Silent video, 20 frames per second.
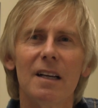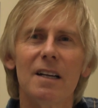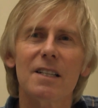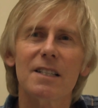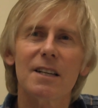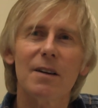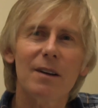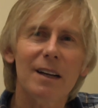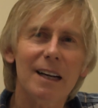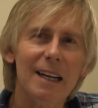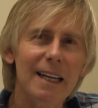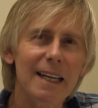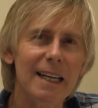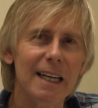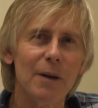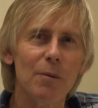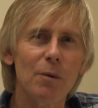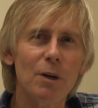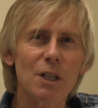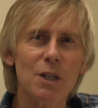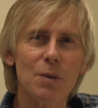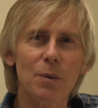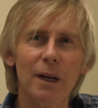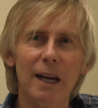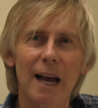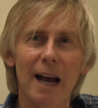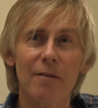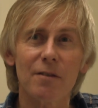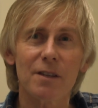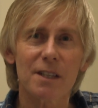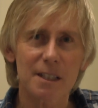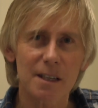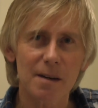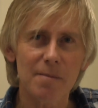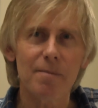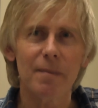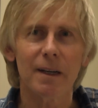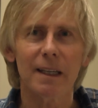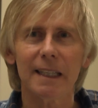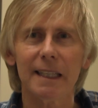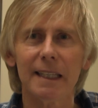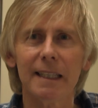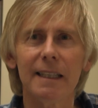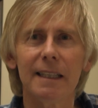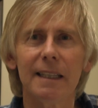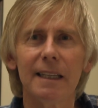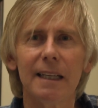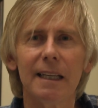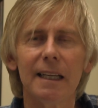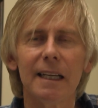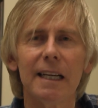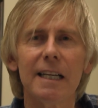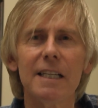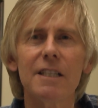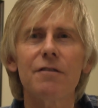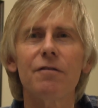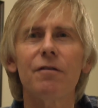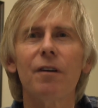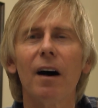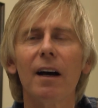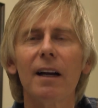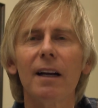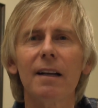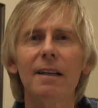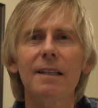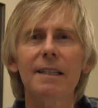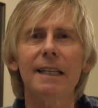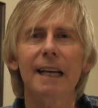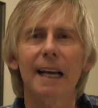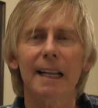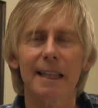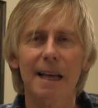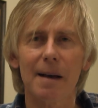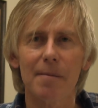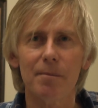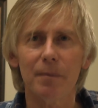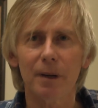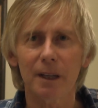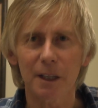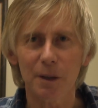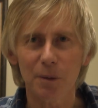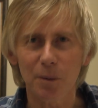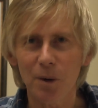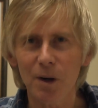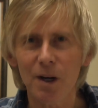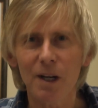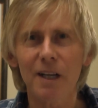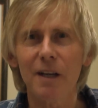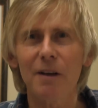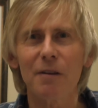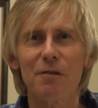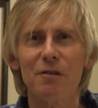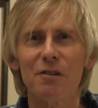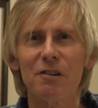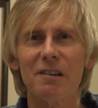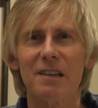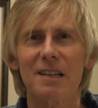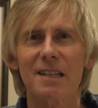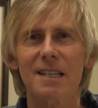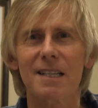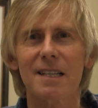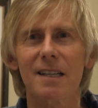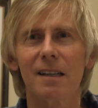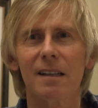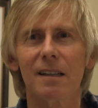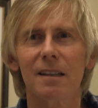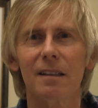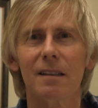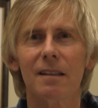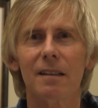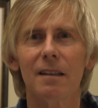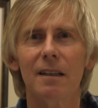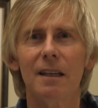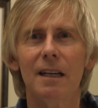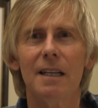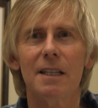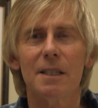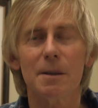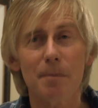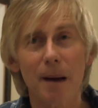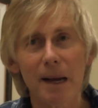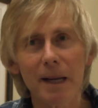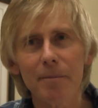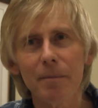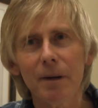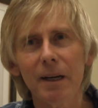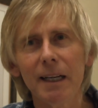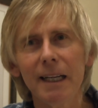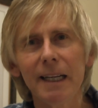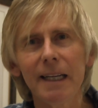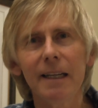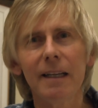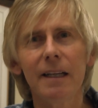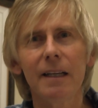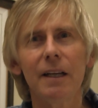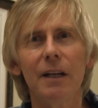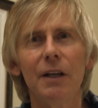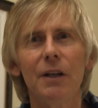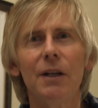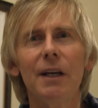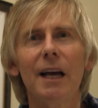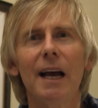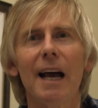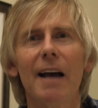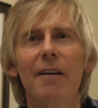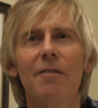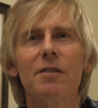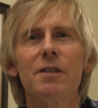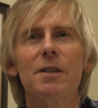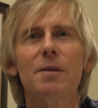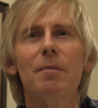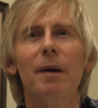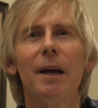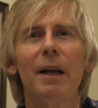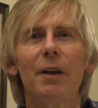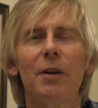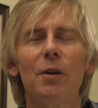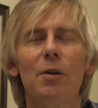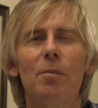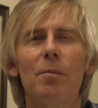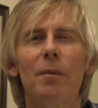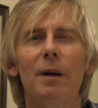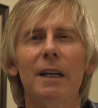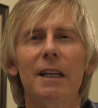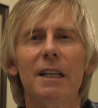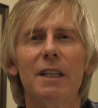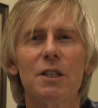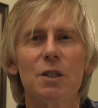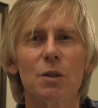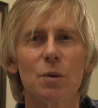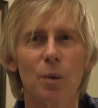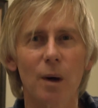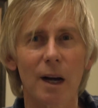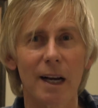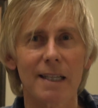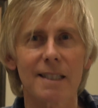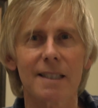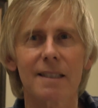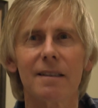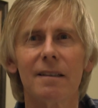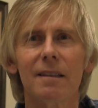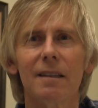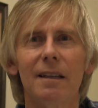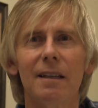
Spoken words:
So clearly, once we have some money, it's vital to get that money working for us. To make money, you have to make your money sweat.